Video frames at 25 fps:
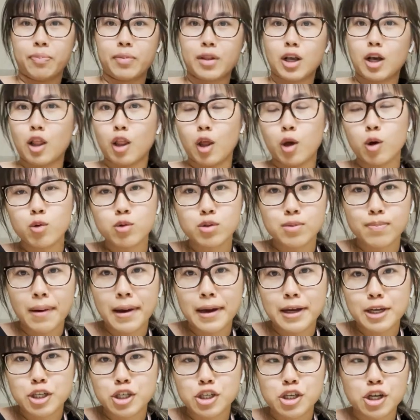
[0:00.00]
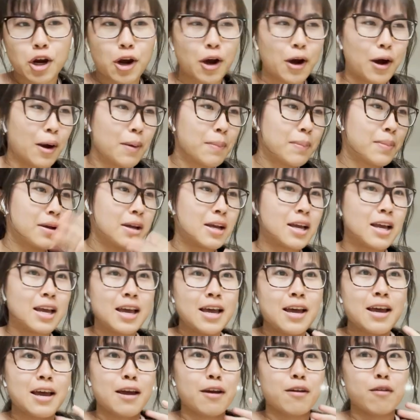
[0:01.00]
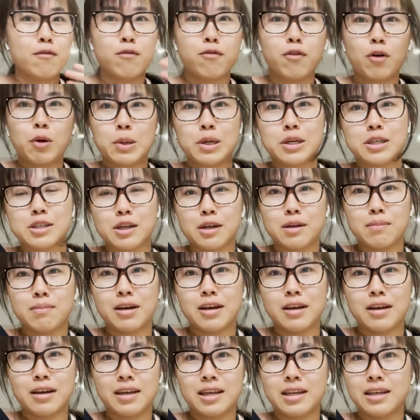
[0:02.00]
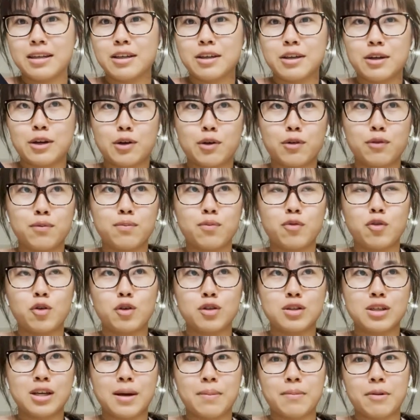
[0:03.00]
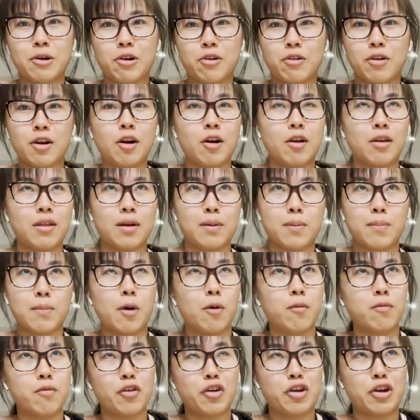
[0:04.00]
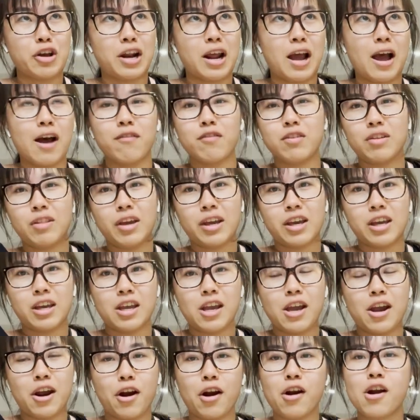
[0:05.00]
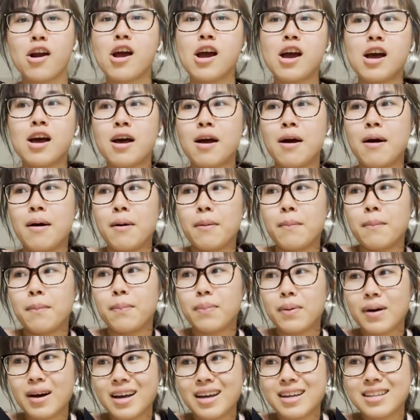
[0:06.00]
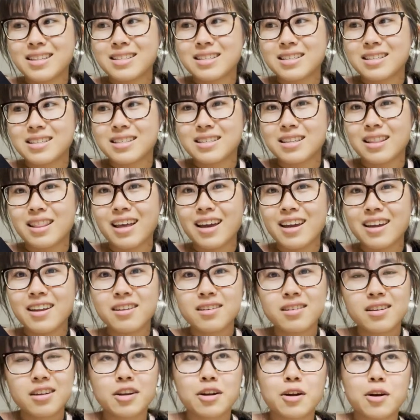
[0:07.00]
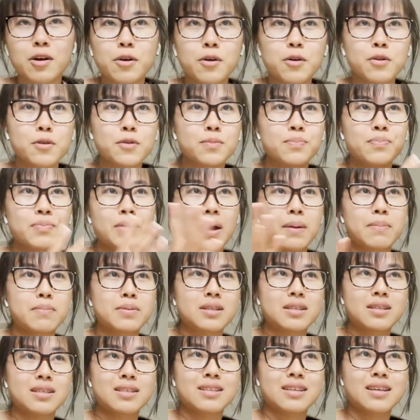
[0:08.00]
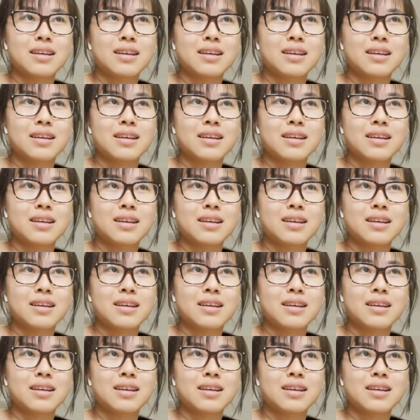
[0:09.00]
close my shop and focus on my, full-time career that I'm hopefully going to have in like a year. But then, Epson's